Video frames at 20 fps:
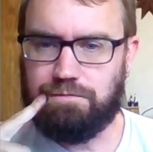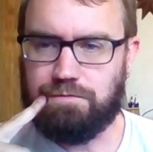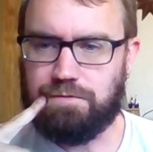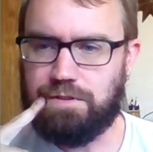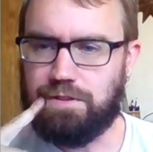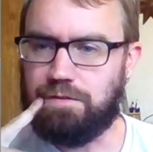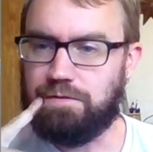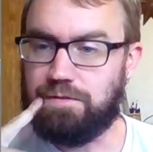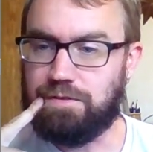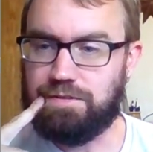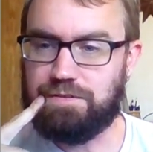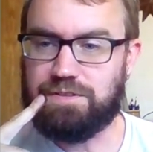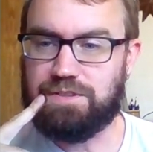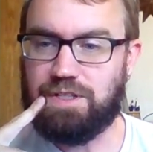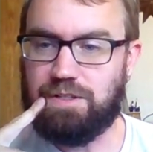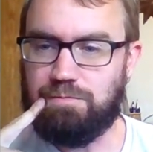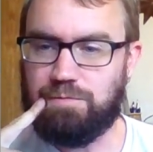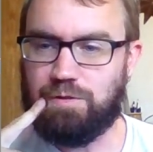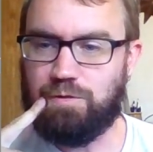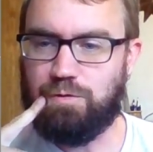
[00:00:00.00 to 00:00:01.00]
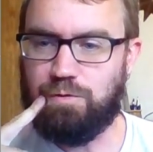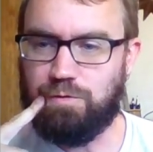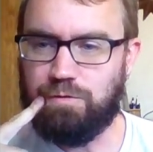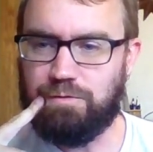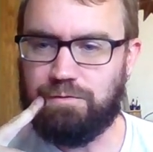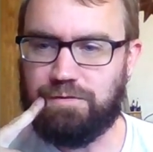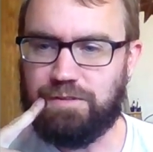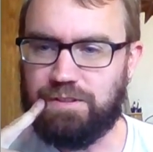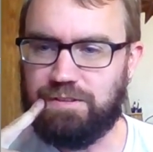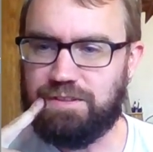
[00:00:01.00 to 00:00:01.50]
You know, there's some cool
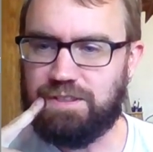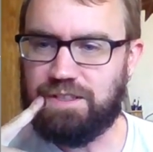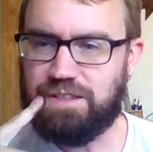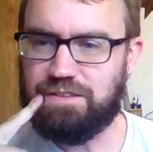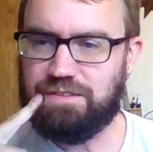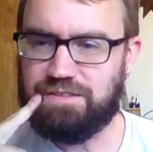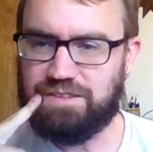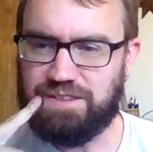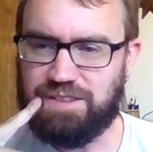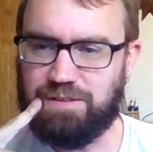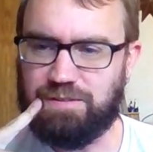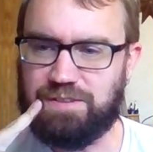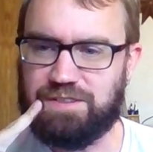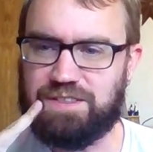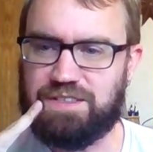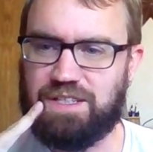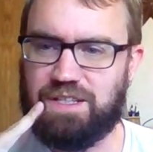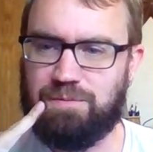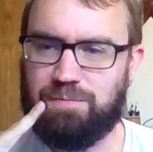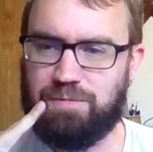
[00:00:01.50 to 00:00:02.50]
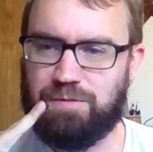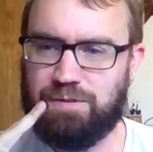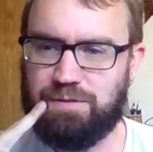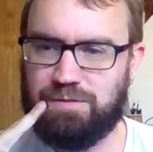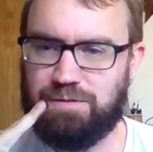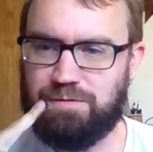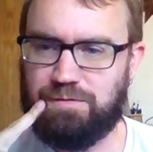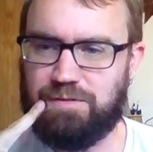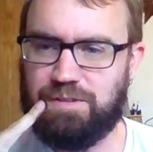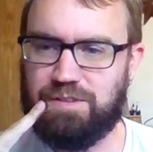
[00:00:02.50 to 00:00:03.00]
fill here. You know,
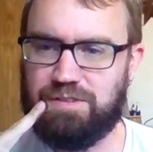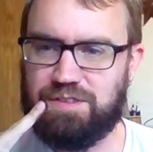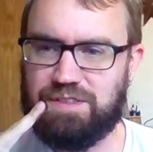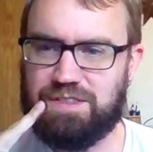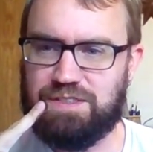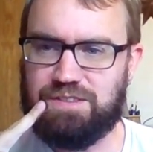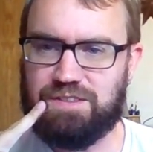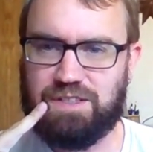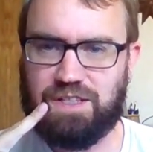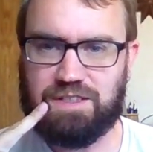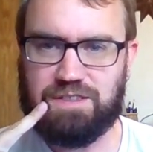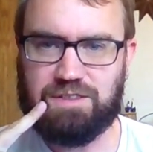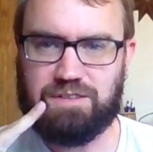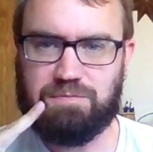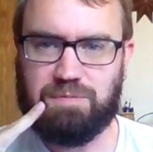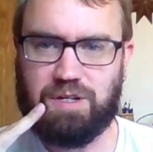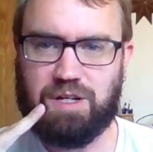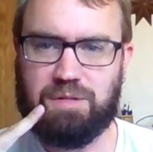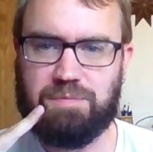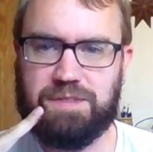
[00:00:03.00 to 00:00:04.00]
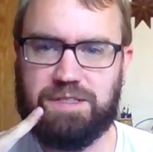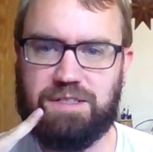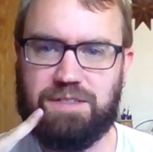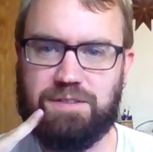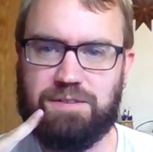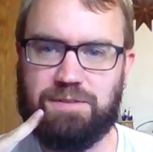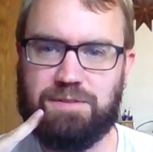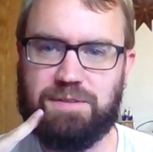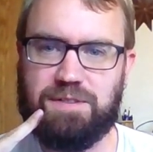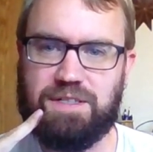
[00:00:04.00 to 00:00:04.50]
assemble, Phillies, Texas
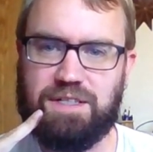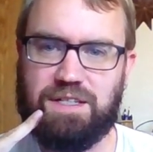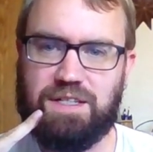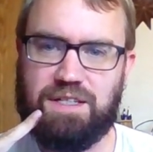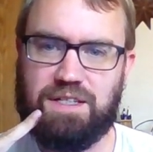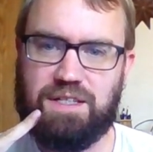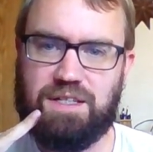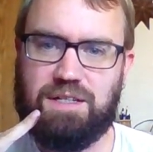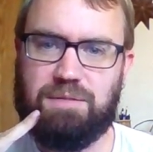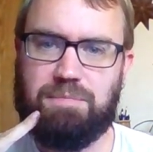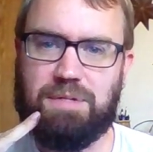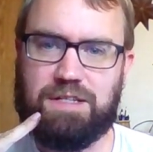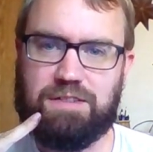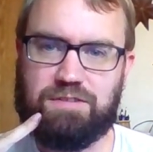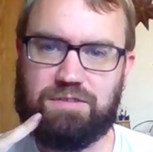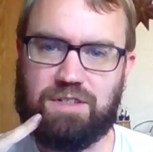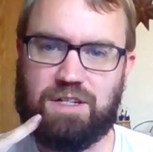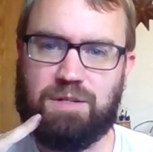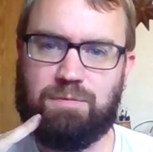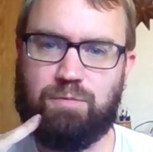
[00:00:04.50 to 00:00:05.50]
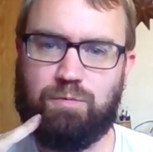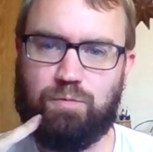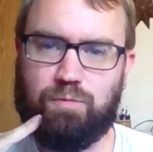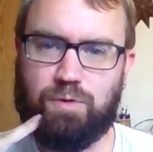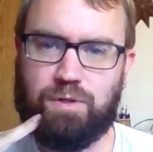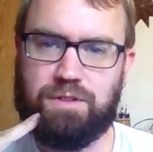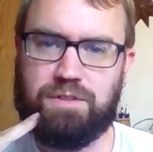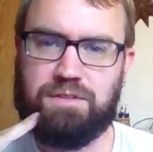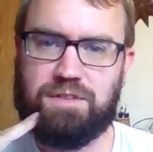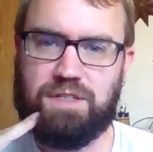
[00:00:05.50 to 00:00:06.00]
barbecue, bass drop,
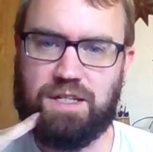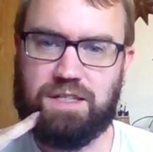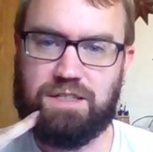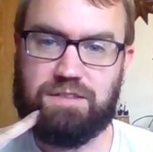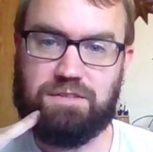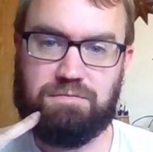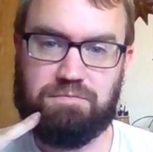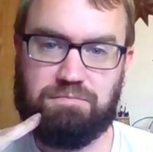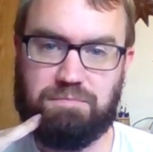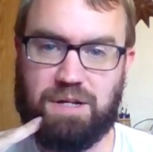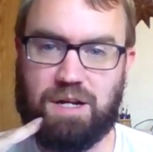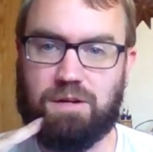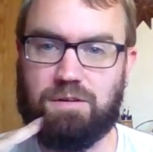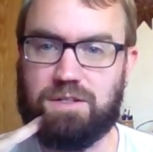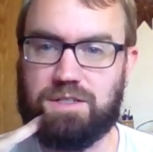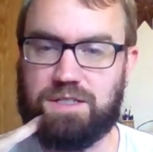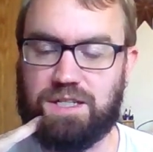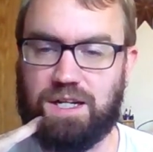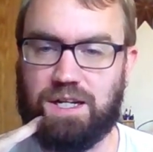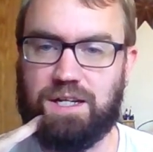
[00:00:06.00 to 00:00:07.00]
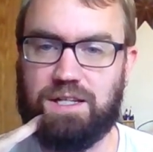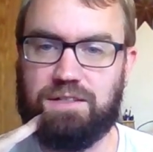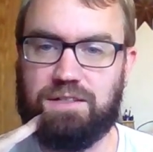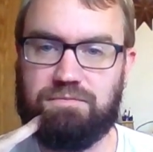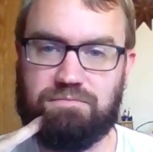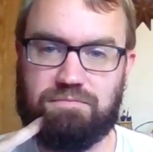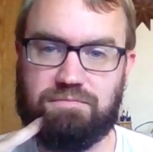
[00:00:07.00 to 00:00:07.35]
one taste, power tie.